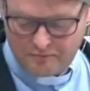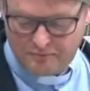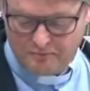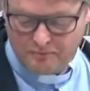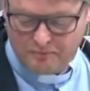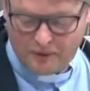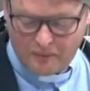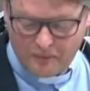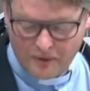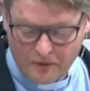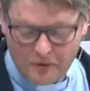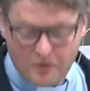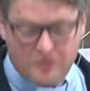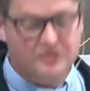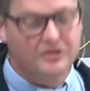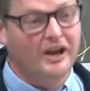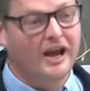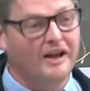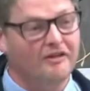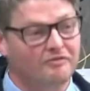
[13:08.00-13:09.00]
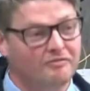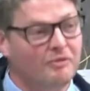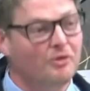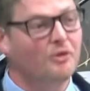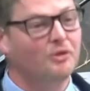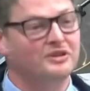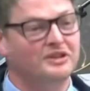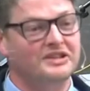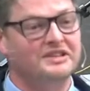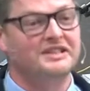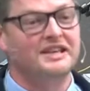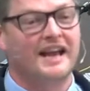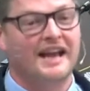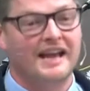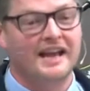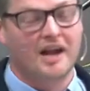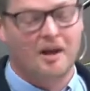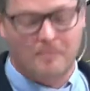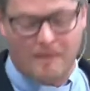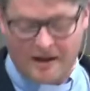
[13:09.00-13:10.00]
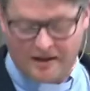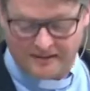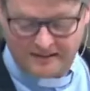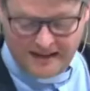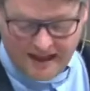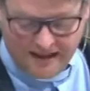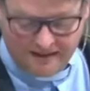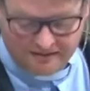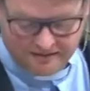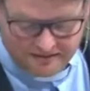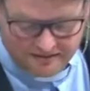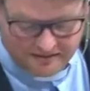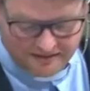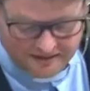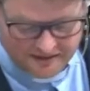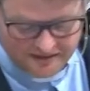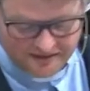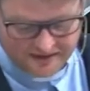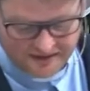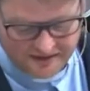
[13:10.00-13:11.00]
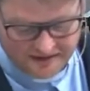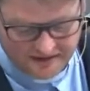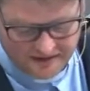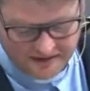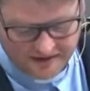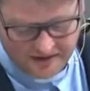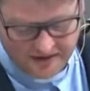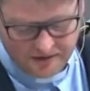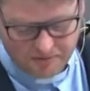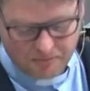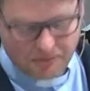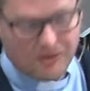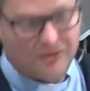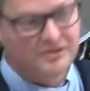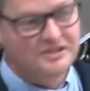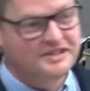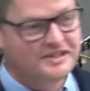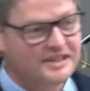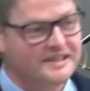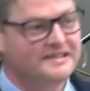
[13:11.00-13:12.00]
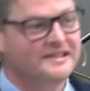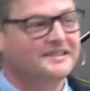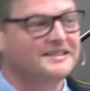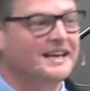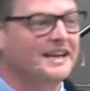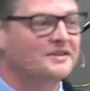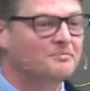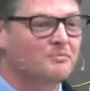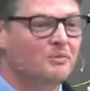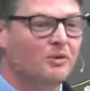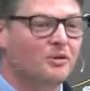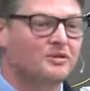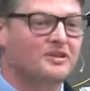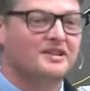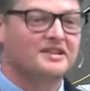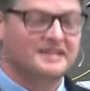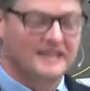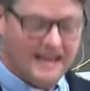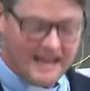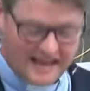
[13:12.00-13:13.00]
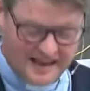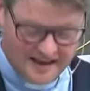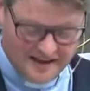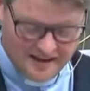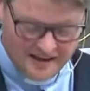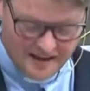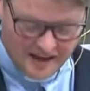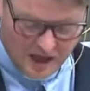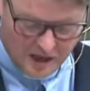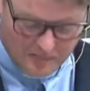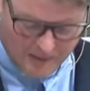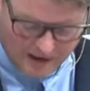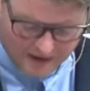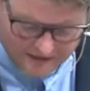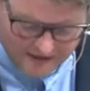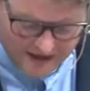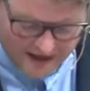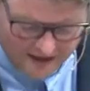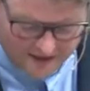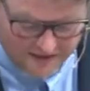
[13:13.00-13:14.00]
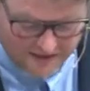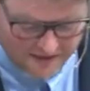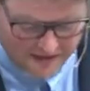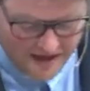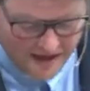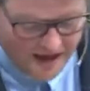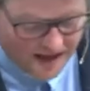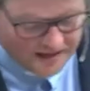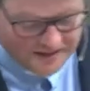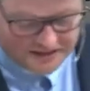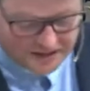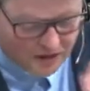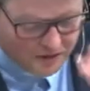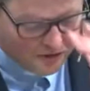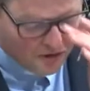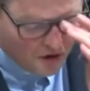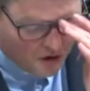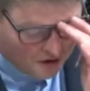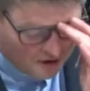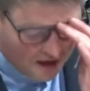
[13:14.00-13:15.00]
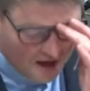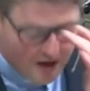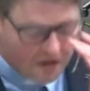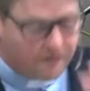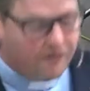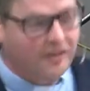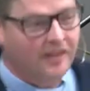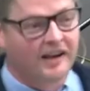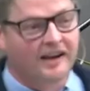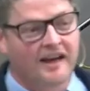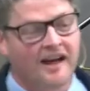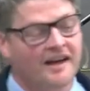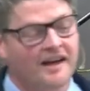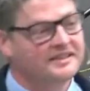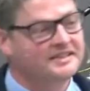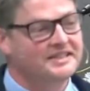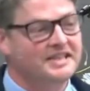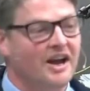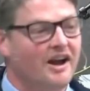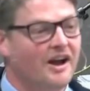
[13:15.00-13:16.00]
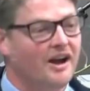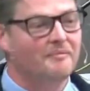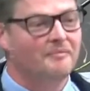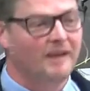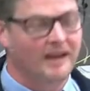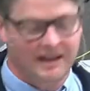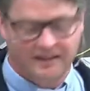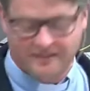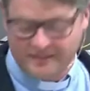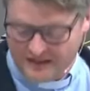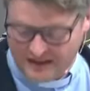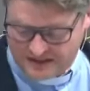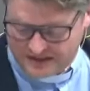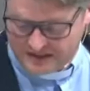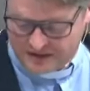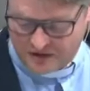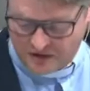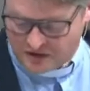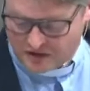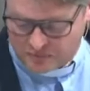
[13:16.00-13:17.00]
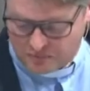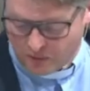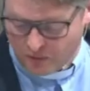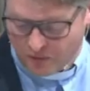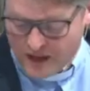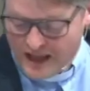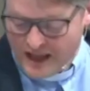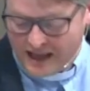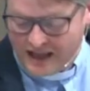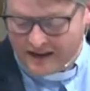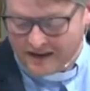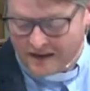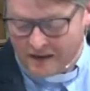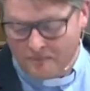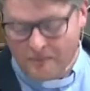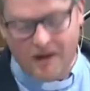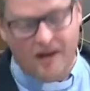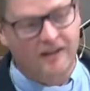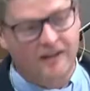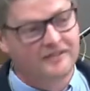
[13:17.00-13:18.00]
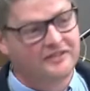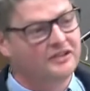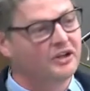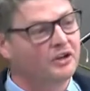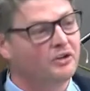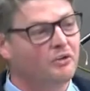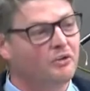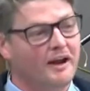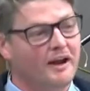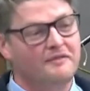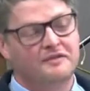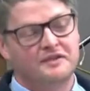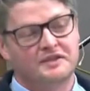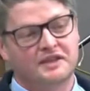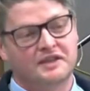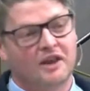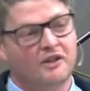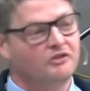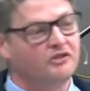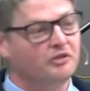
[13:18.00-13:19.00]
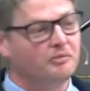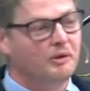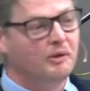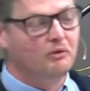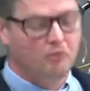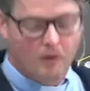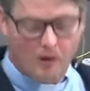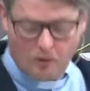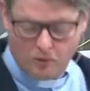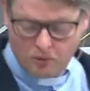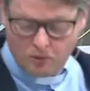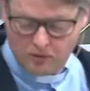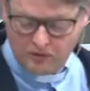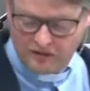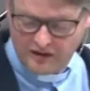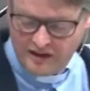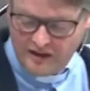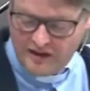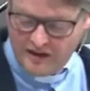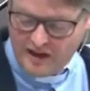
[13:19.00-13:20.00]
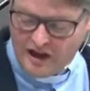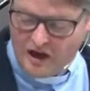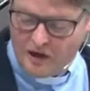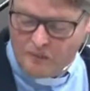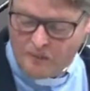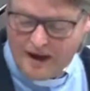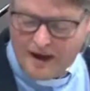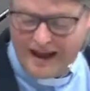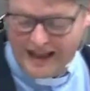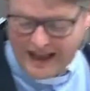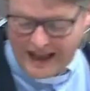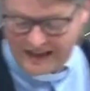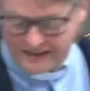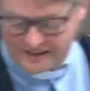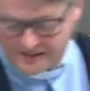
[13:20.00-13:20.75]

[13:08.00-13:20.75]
But we also have more to say about death, because Jesus has more to say about death. And so, not for the last time in this gospel, he commands the gravestone to be rolled away. And